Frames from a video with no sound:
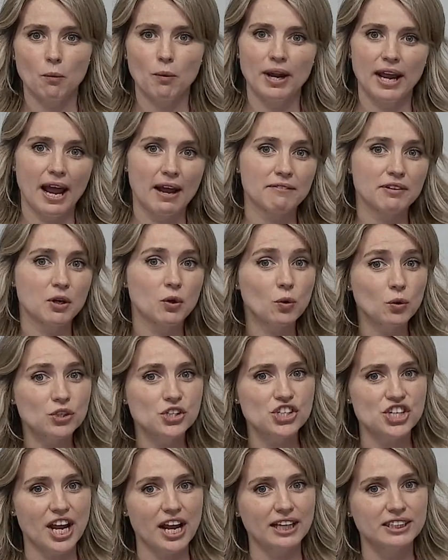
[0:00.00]
we have a good
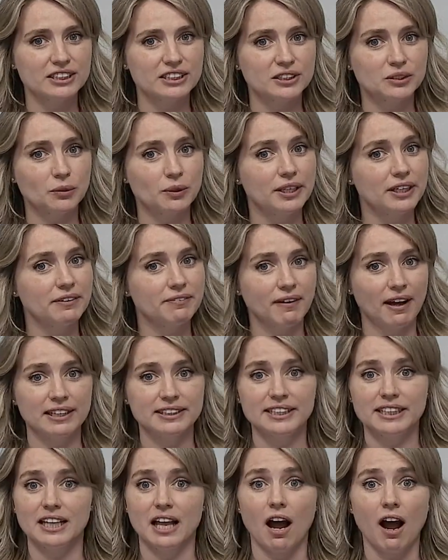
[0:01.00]
chance to live
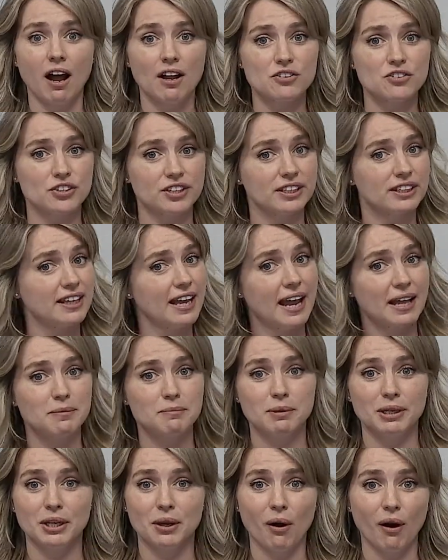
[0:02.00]
until 100 and
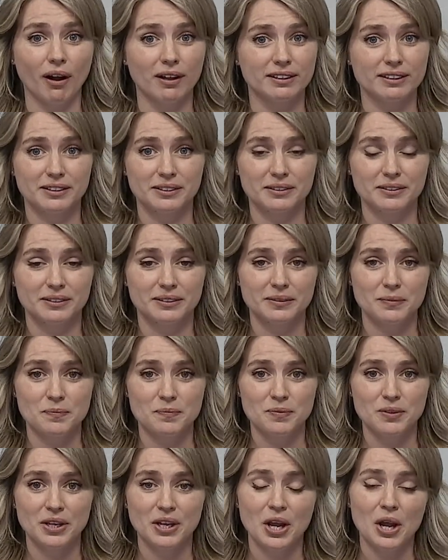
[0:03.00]
beyond.
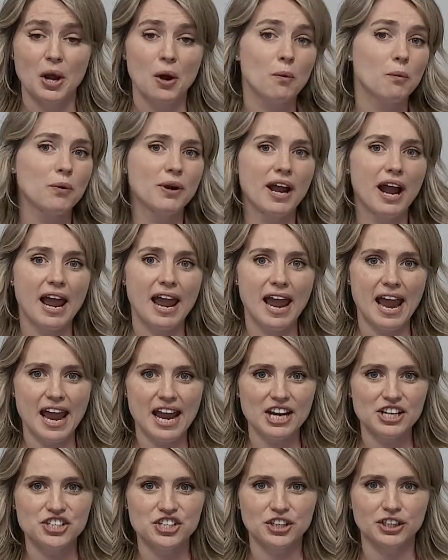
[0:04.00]
We are
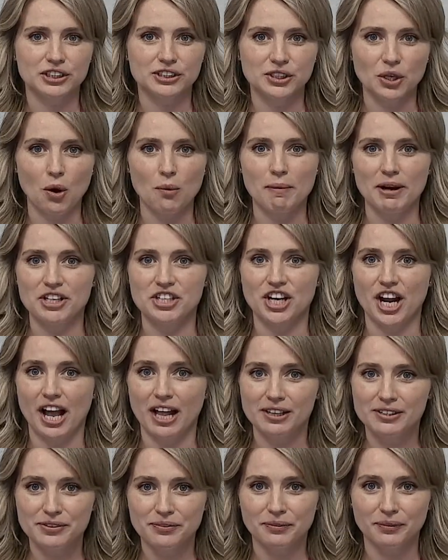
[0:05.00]
aging so much
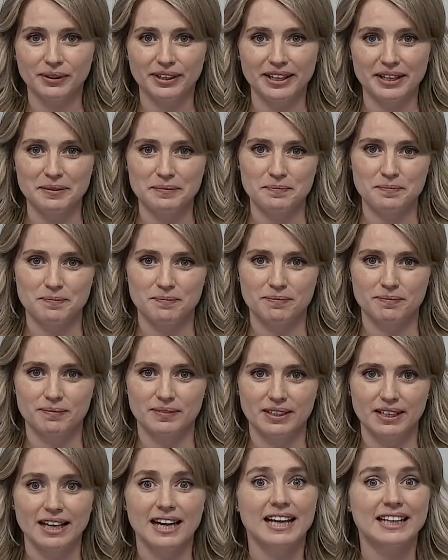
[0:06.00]
healthfully.
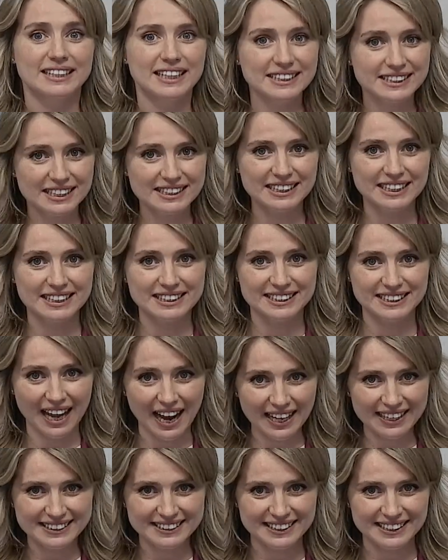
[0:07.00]
This is
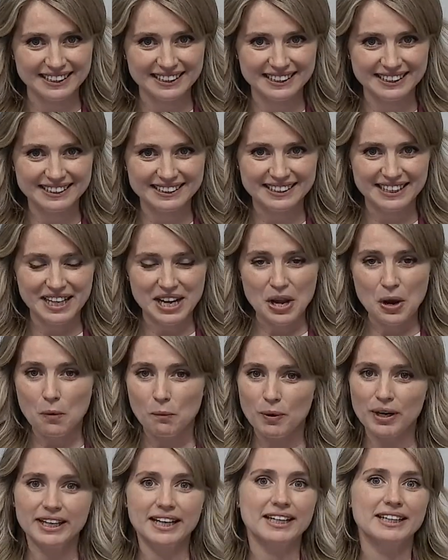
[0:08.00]
exciting.
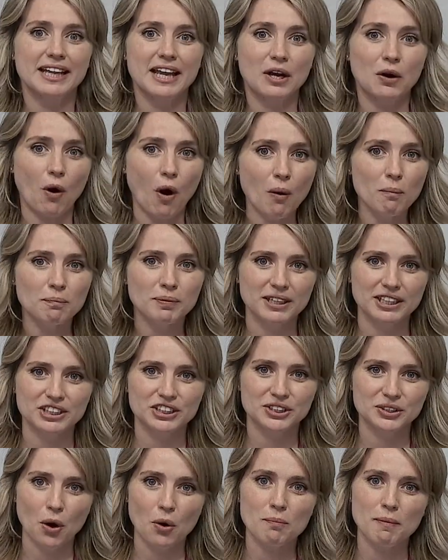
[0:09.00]
We can accomplish
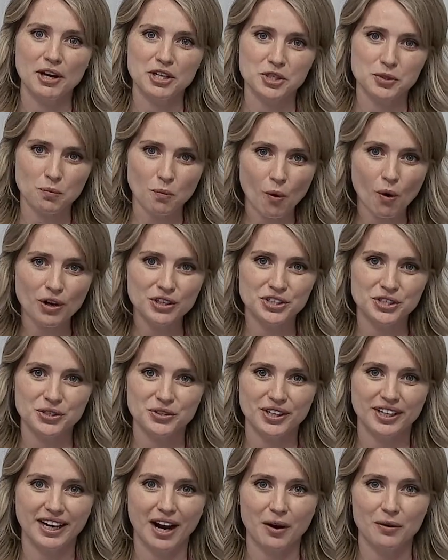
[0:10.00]
so much more
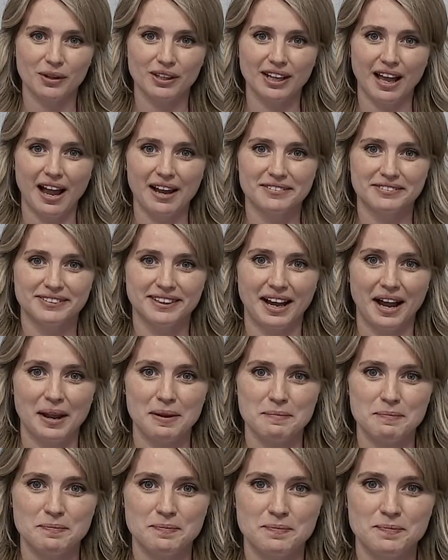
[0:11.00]
during our lifetime.